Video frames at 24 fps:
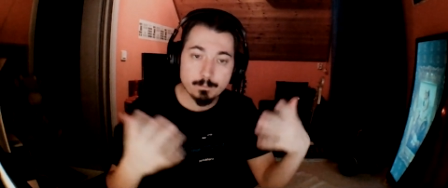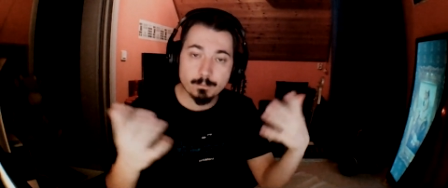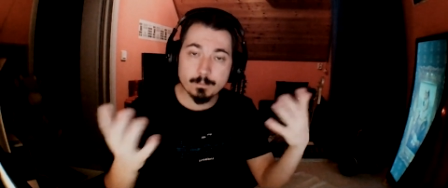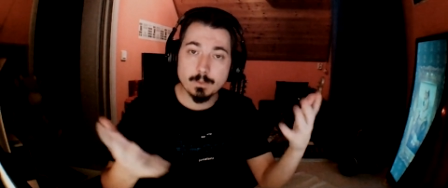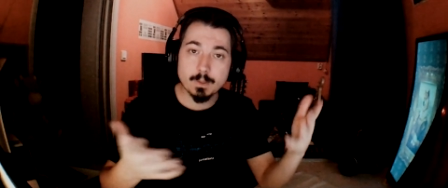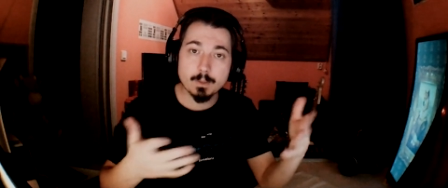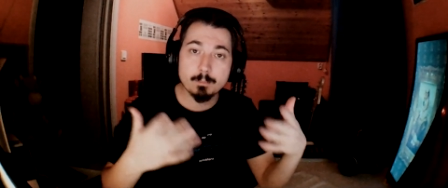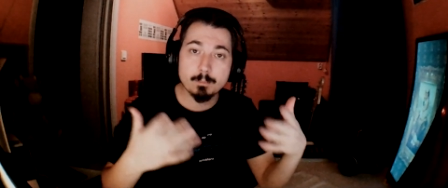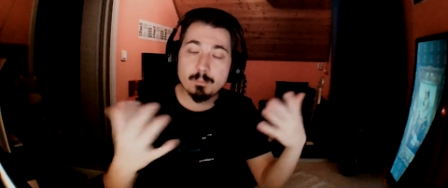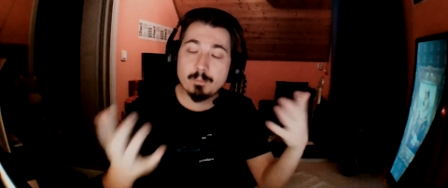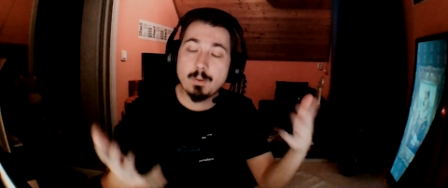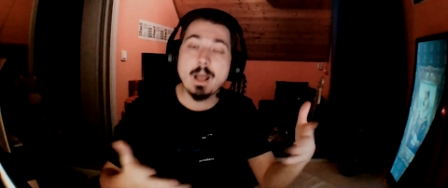
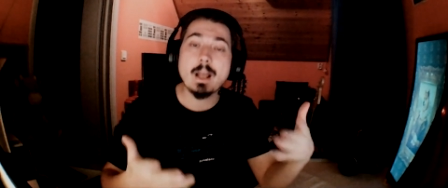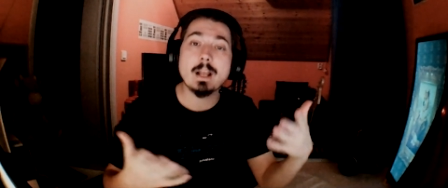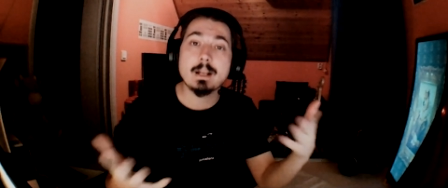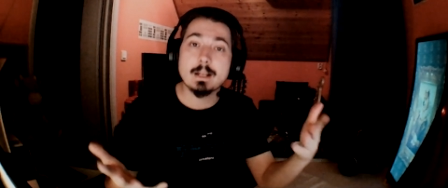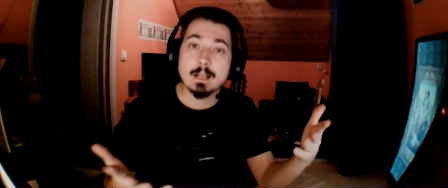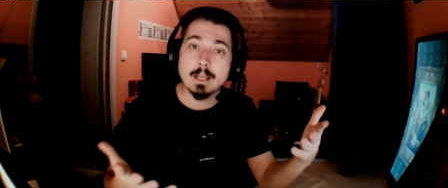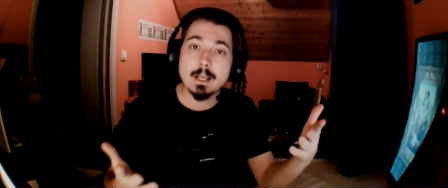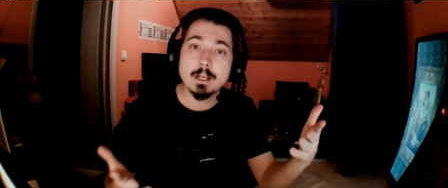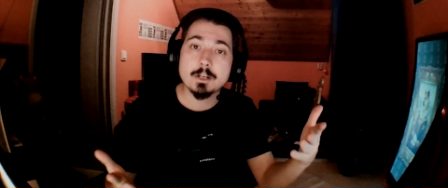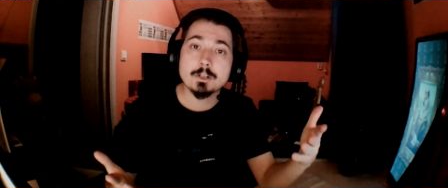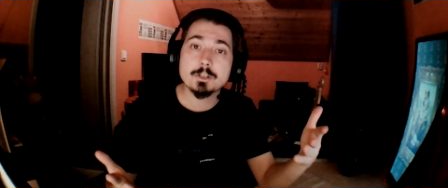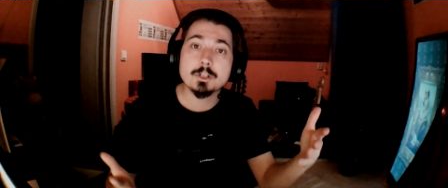
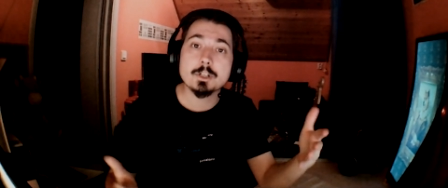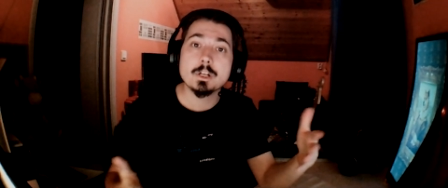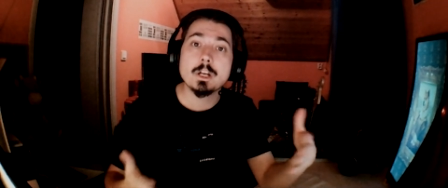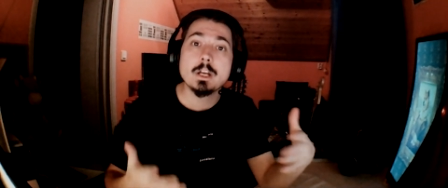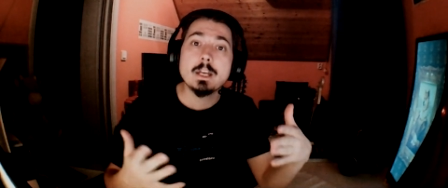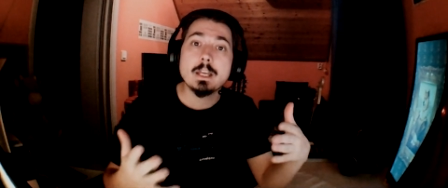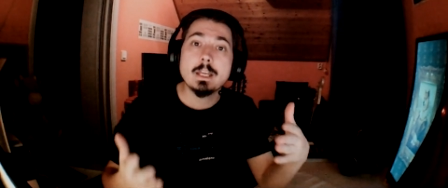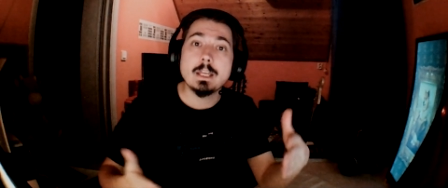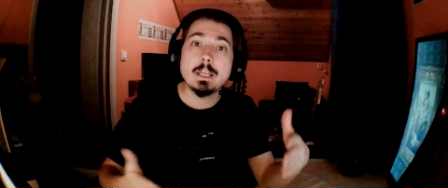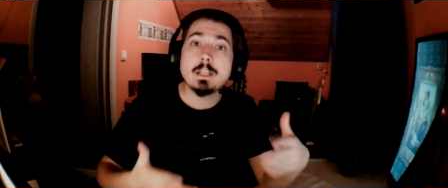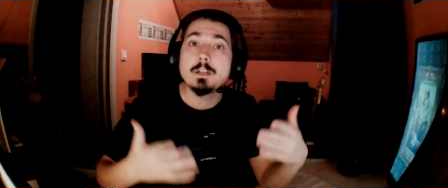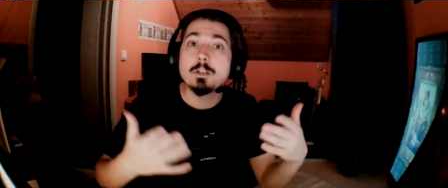backlash
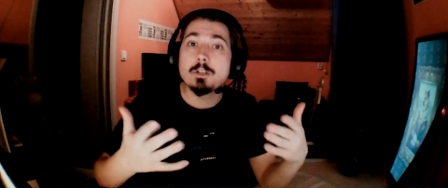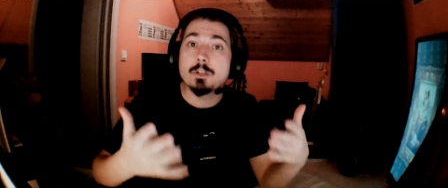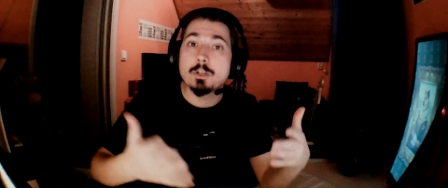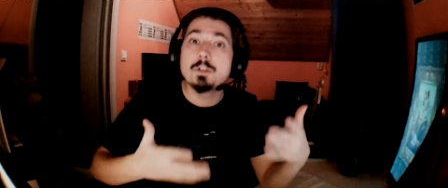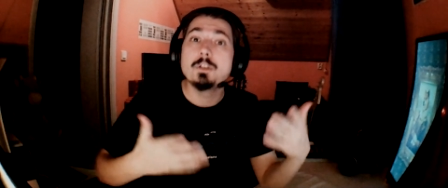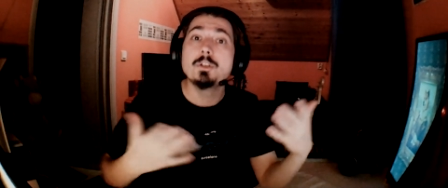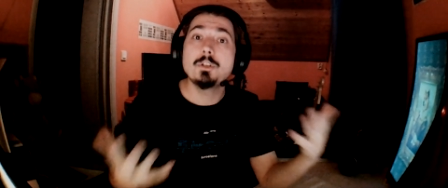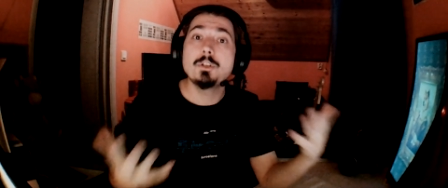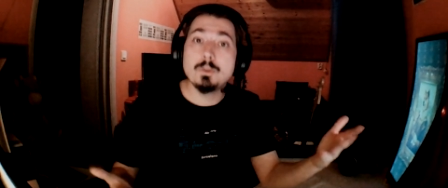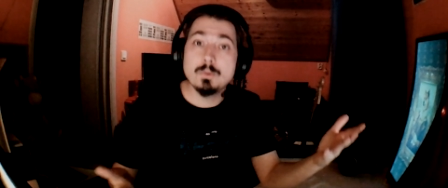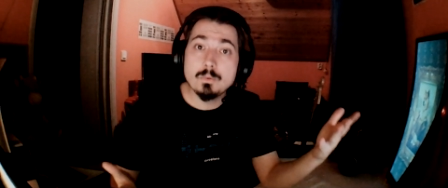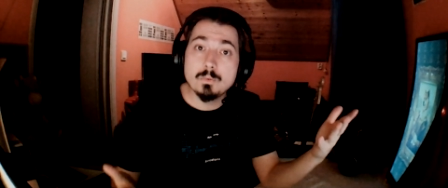in the
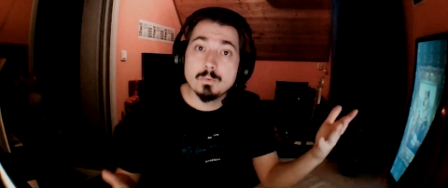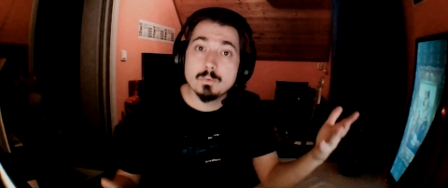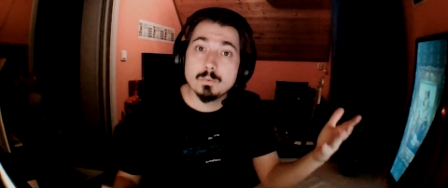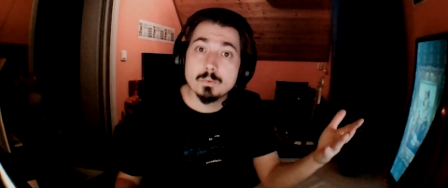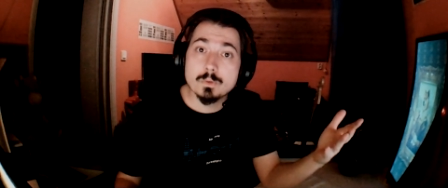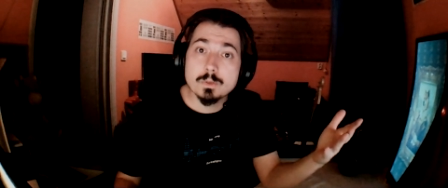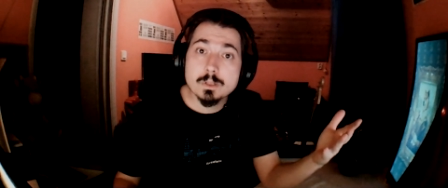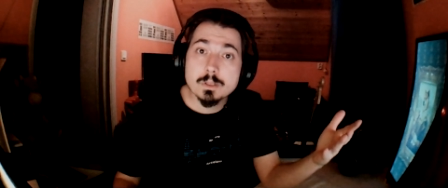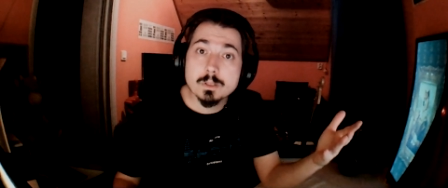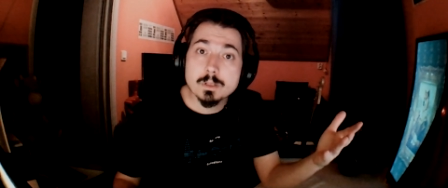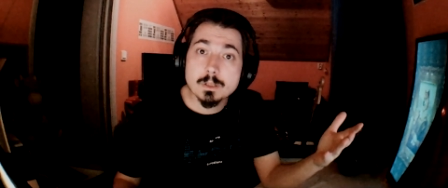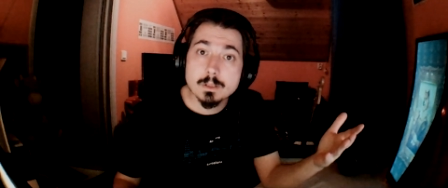
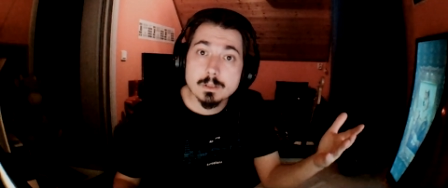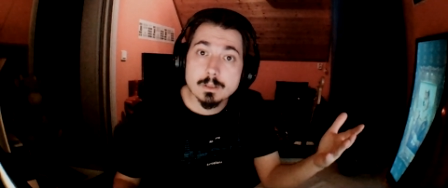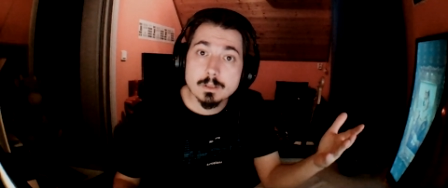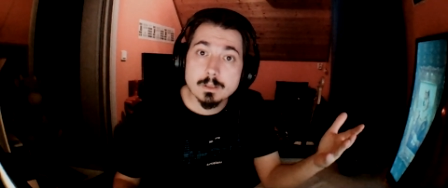news.